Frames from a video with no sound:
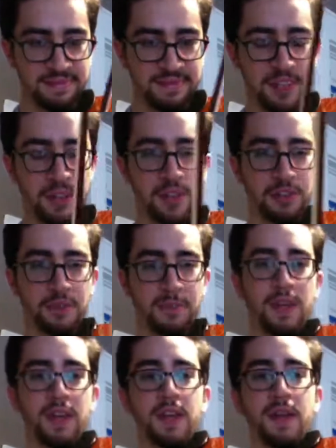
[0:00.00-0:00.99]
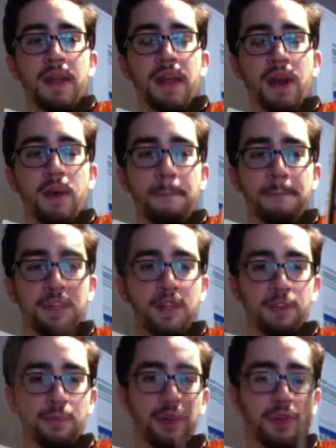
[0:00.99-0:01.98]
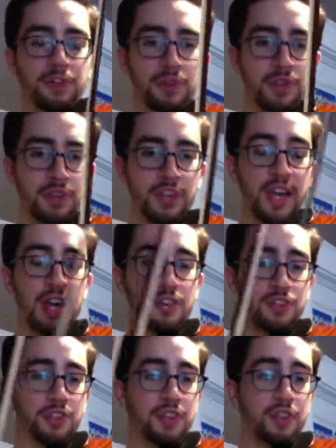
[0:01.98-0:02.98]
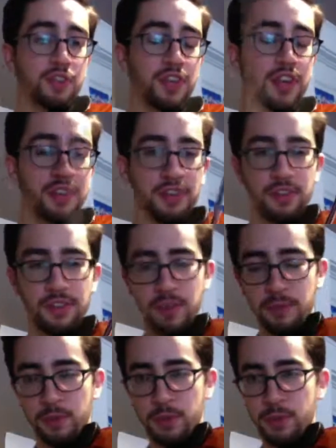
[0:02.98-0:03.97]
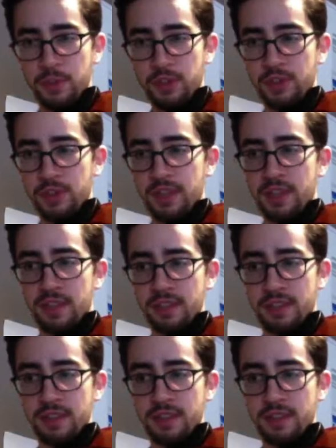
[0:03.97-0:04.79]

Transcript: Awesome. Now, the next part of the song is actually exactly the same as what we just did. So